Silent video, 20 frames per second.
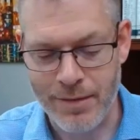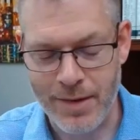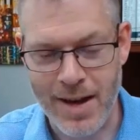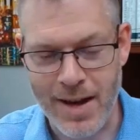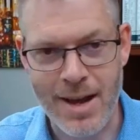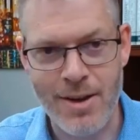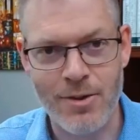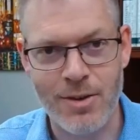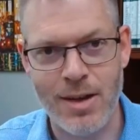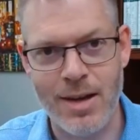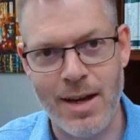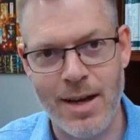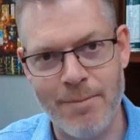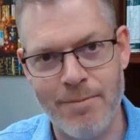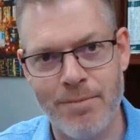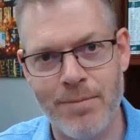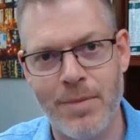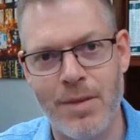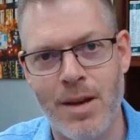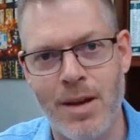for now,
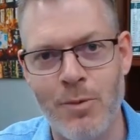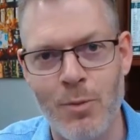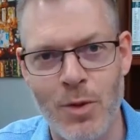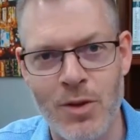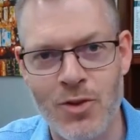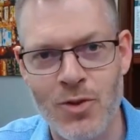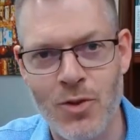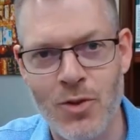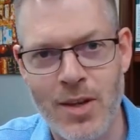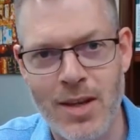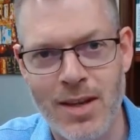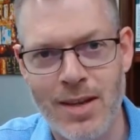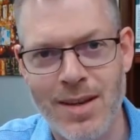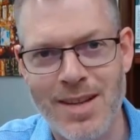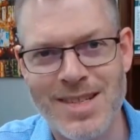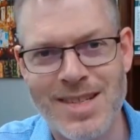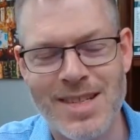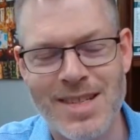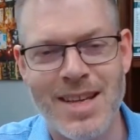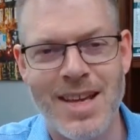um, hope you enjoy
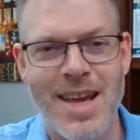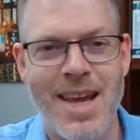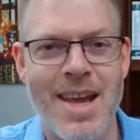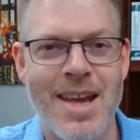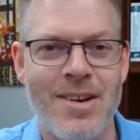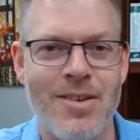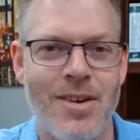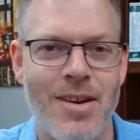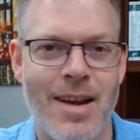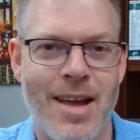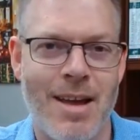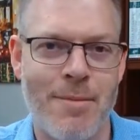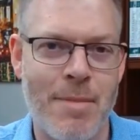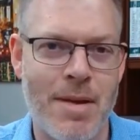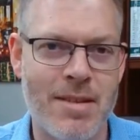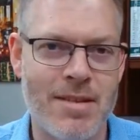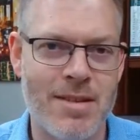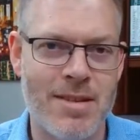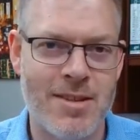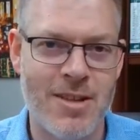listening in on our
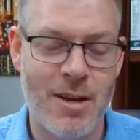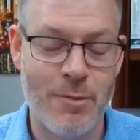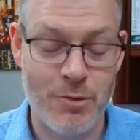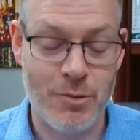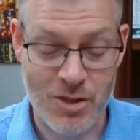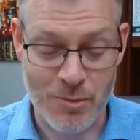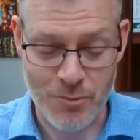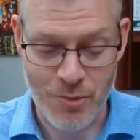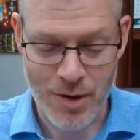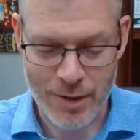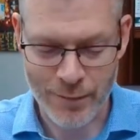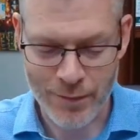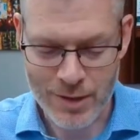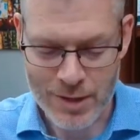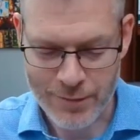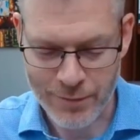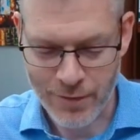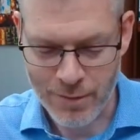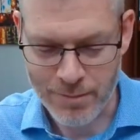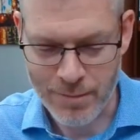men's discipleship
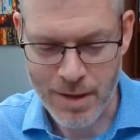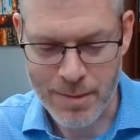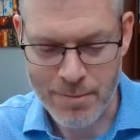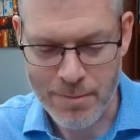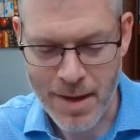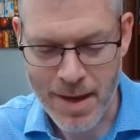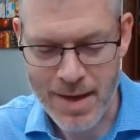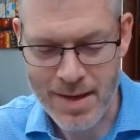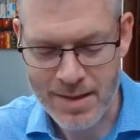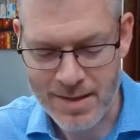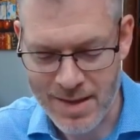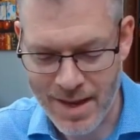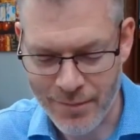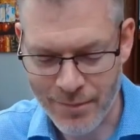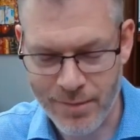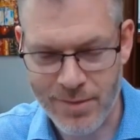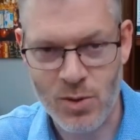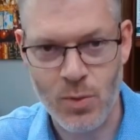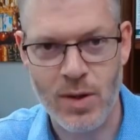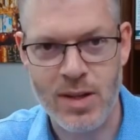breakfast from May
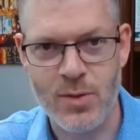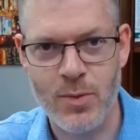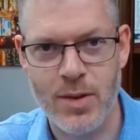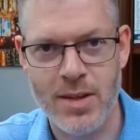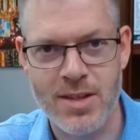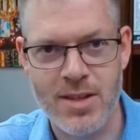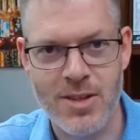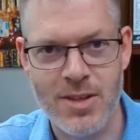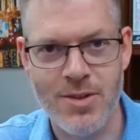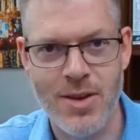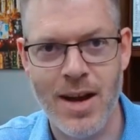7th, 2022.